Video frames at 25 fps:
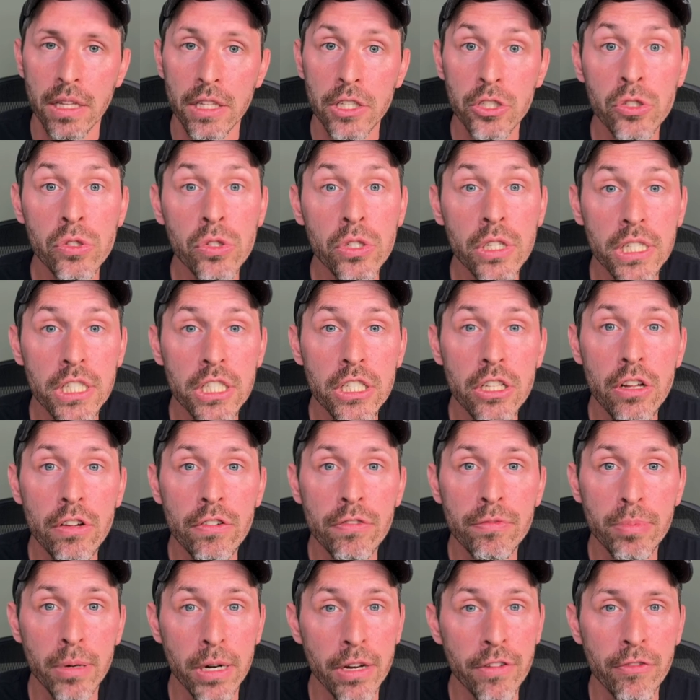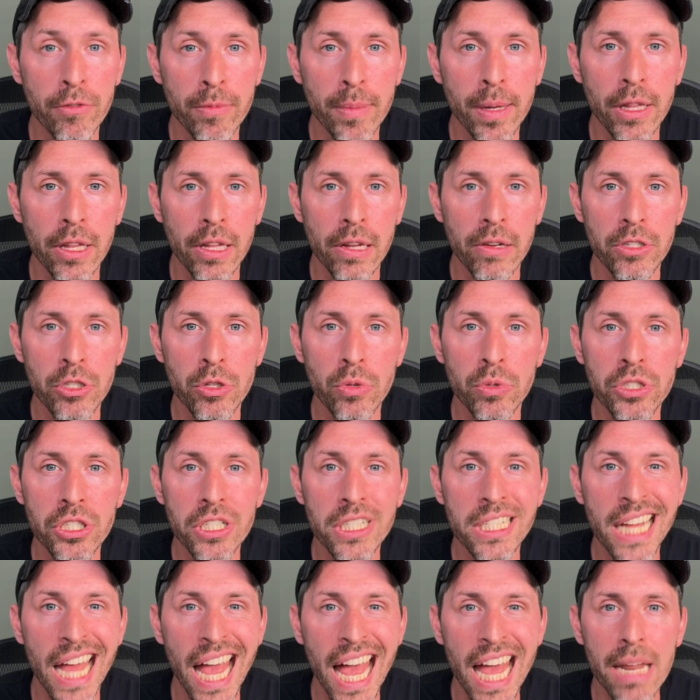This will look still pretty familiar. So we'll
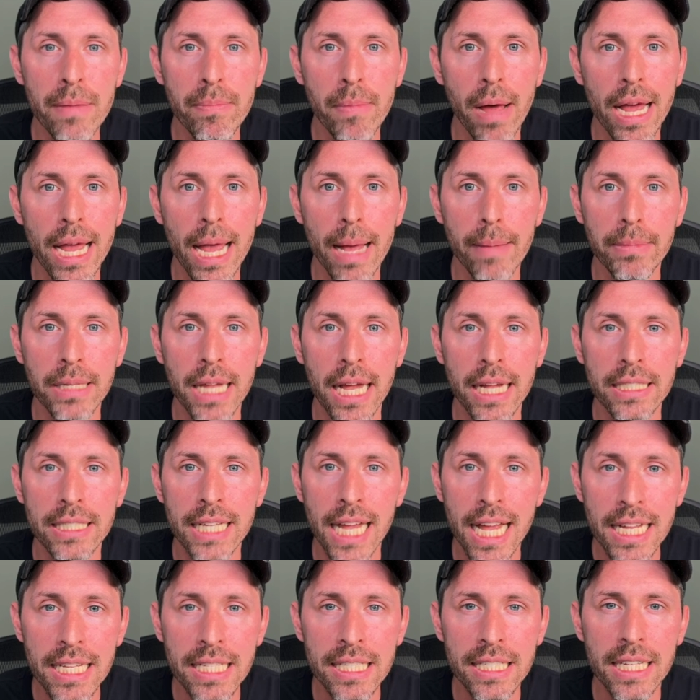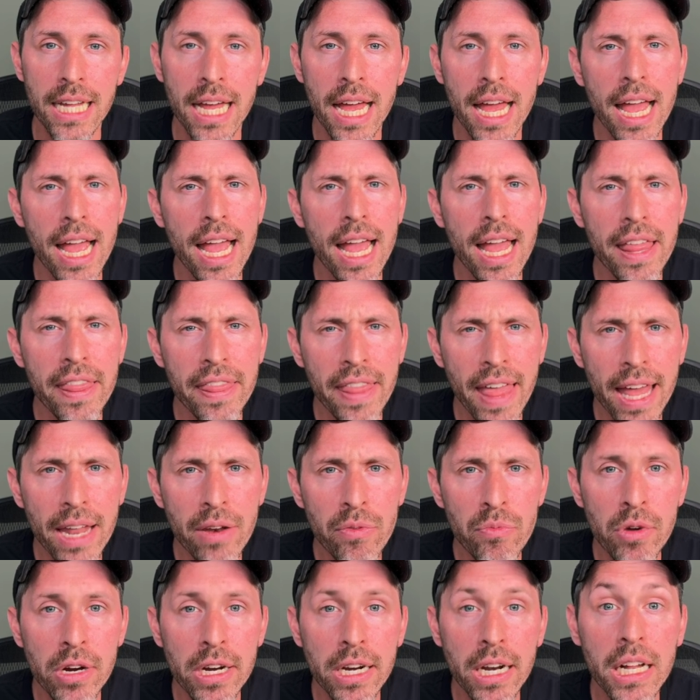just add my app.test, and
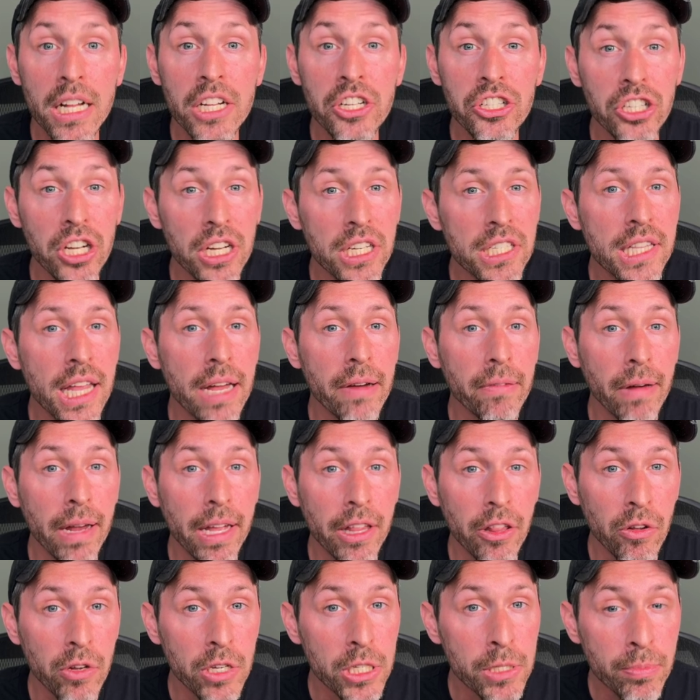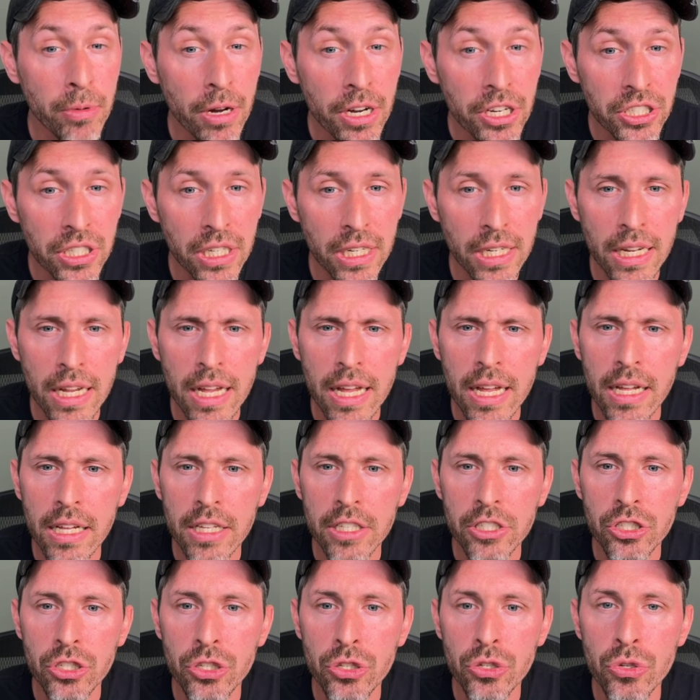then we're going to adjust that regular expression
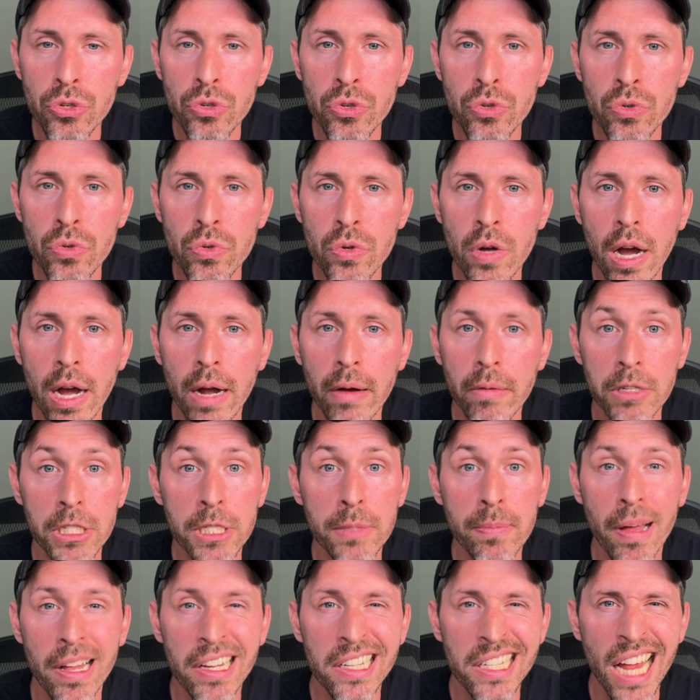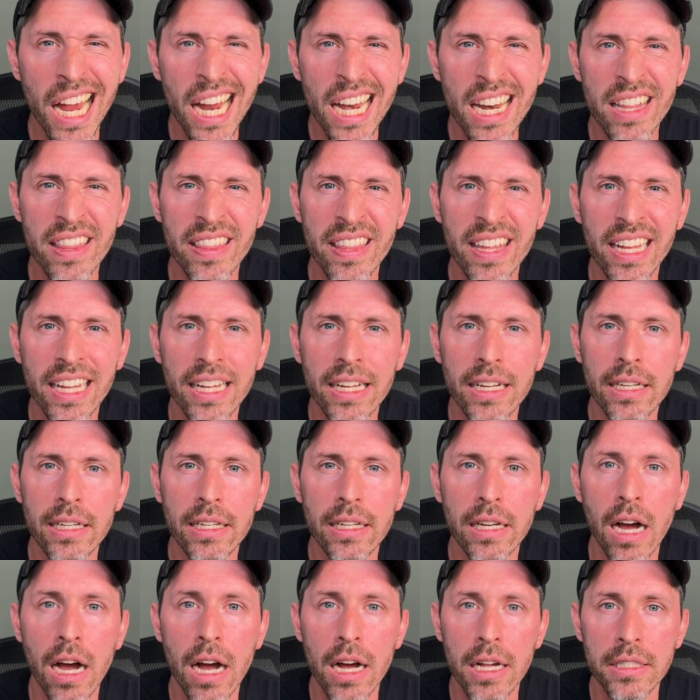to uh, respond to anything
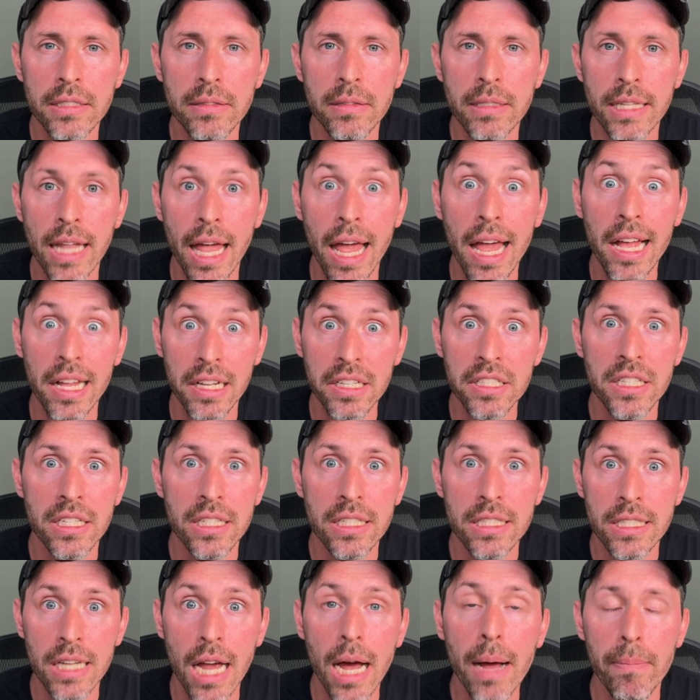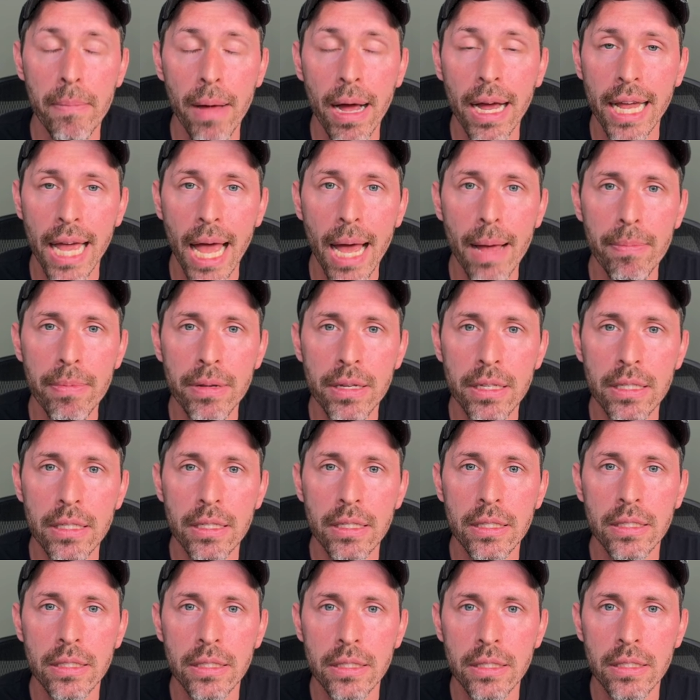uh, that ends in
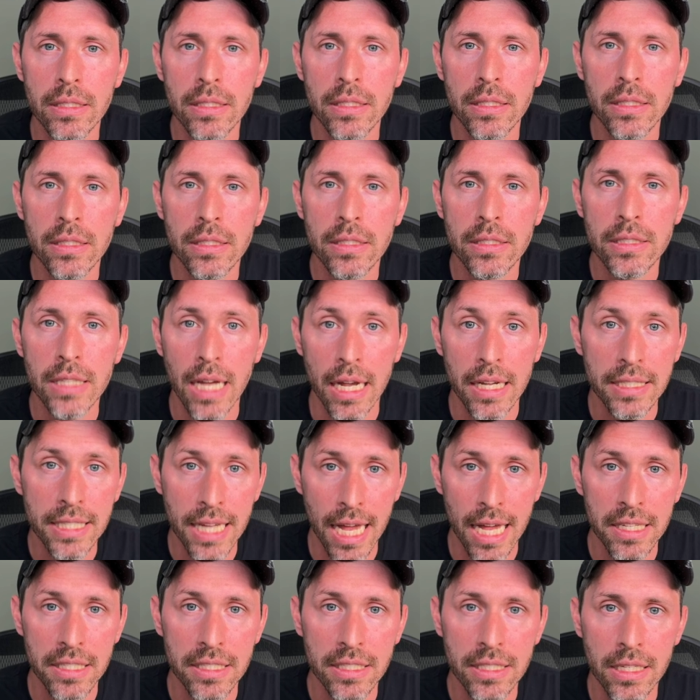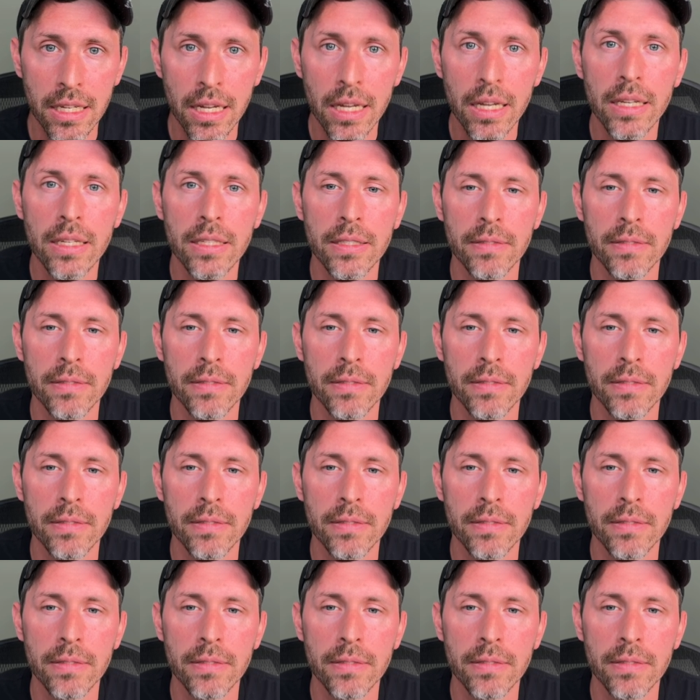.myapp.test.